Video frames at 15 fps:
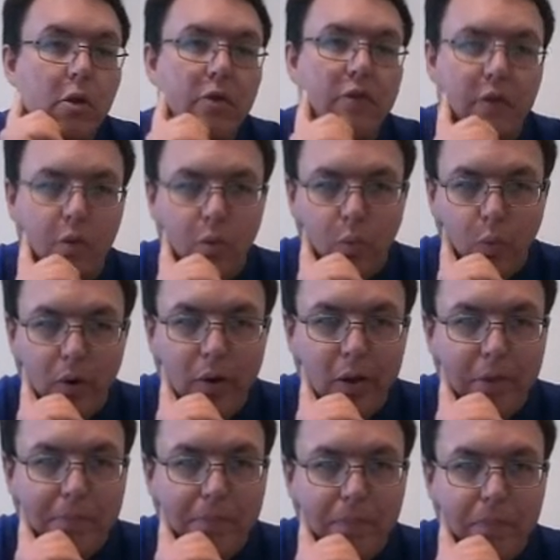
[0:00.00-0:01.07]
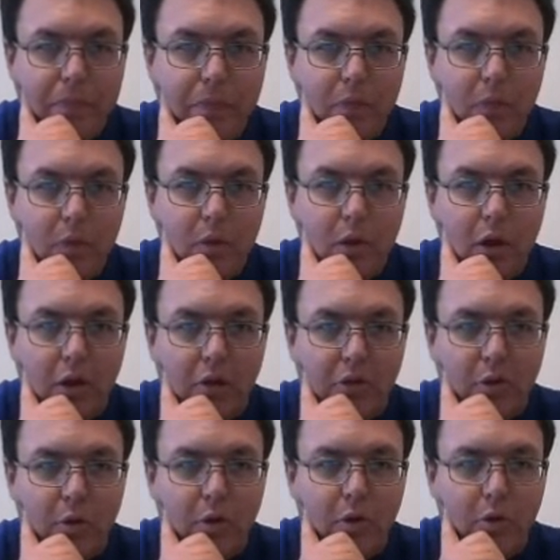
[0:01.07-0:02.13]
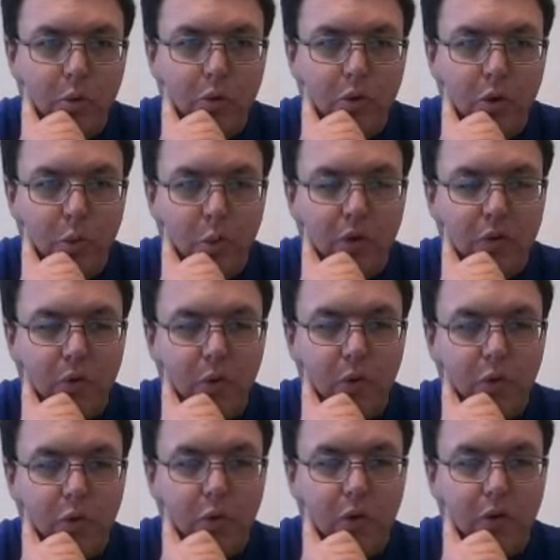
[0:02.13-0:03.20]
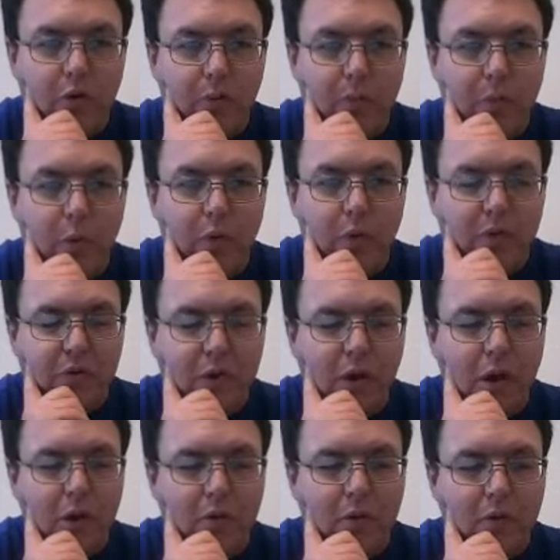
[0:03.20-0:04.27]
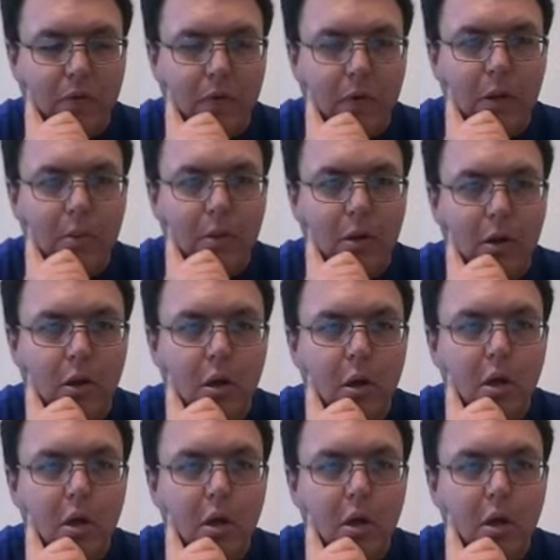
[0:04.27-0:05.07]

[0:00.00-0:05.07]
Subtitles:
So when I started doing the research on this line of the family,